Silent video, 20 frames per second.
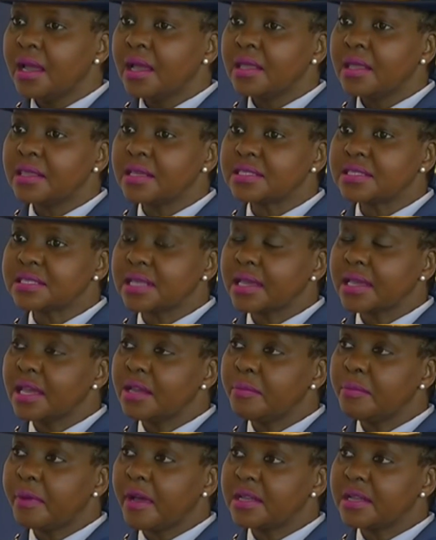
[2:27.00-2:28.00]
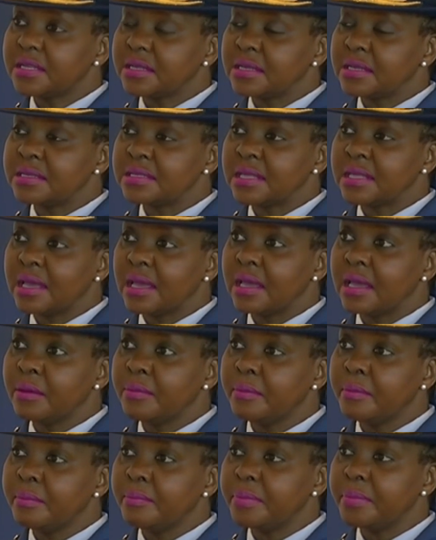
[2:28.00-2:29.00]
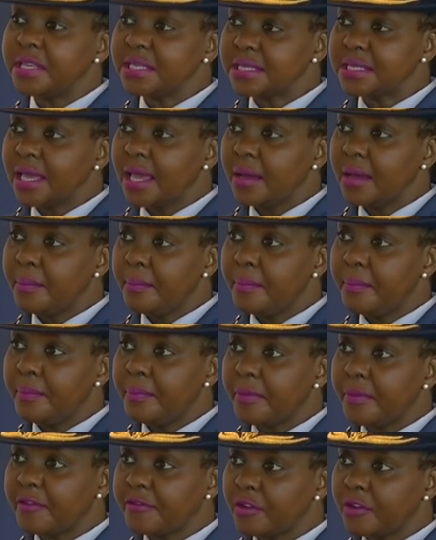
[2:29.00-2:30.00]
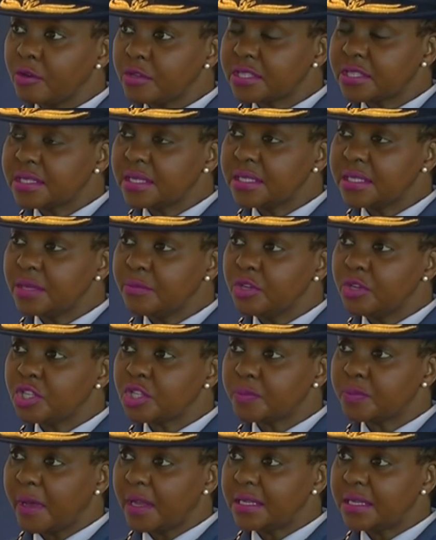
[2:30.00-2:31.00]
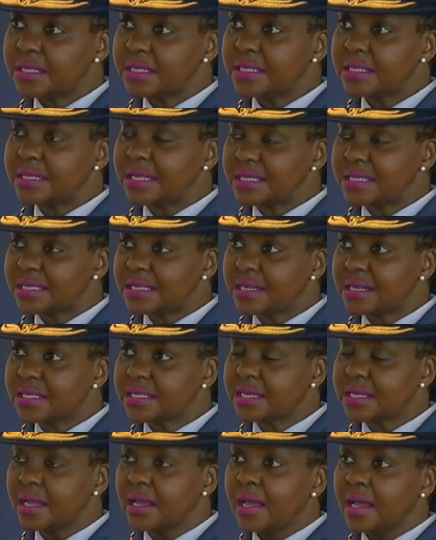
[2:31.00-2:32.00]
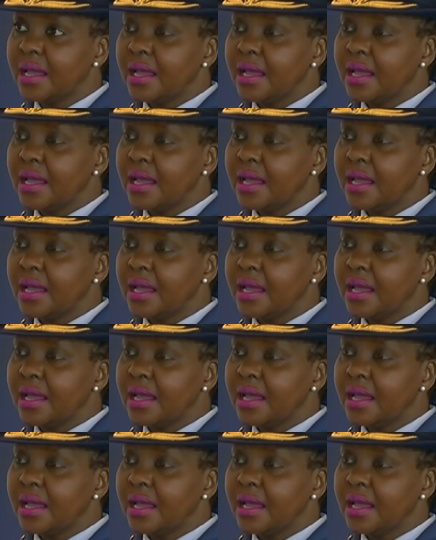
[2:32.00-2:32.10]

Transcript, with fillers: The second part is the BCM, Buffalo City Municipality District,